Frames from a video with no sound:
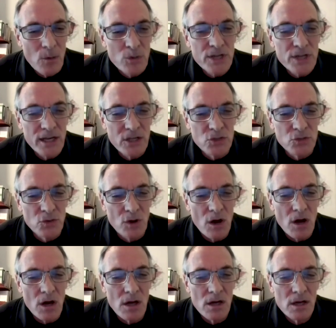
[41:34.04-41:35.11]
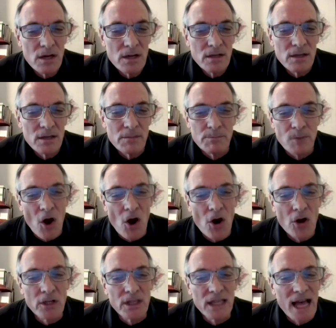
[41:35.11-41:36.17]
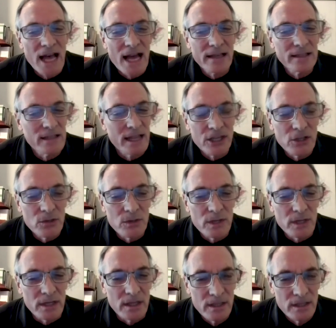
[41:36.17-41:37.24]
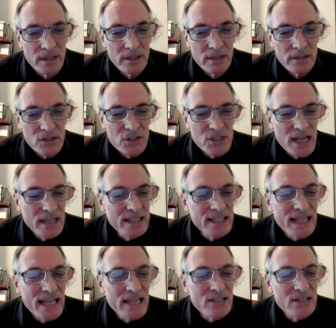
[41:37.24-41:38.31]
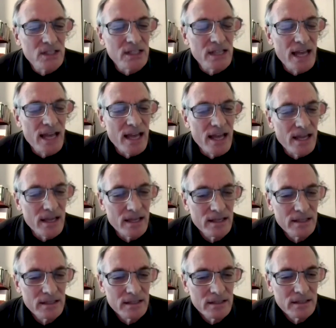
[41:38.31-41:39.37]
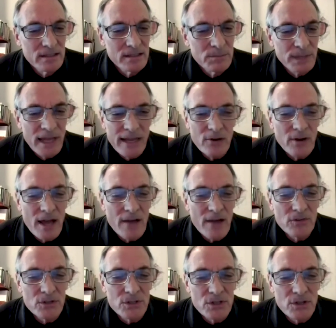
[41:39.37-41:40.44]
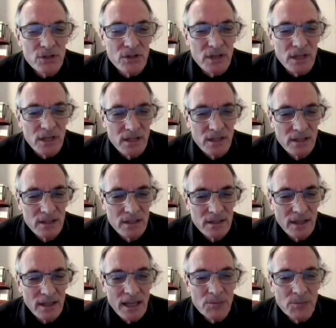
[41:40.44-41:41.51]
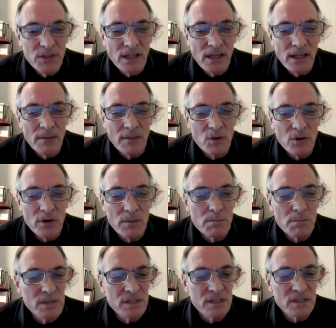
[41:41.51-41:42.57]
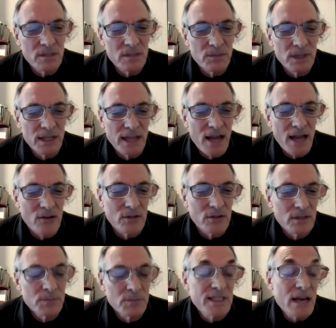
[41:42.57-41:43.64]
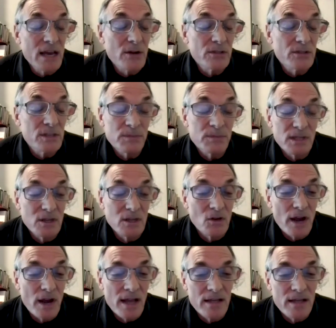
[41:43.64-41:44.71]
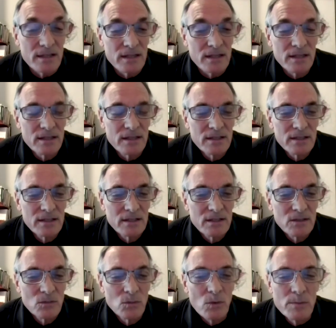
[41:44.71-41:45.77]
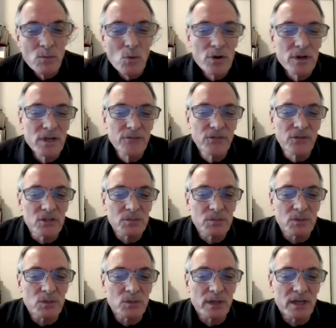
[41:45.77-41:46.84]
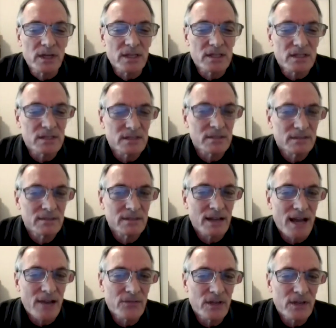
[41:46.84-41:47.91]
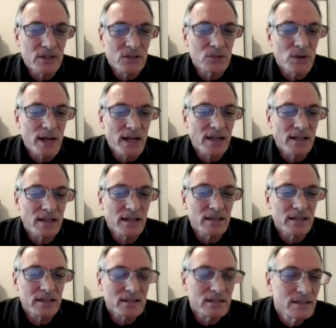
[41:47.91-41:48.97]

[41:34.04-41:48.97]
I wish I could draw a hard line like you did. Just say today's the day, but I don't have your certainty. I keep thinking I'm going to miss out on something grand. One more difference between us that I fail to recognize.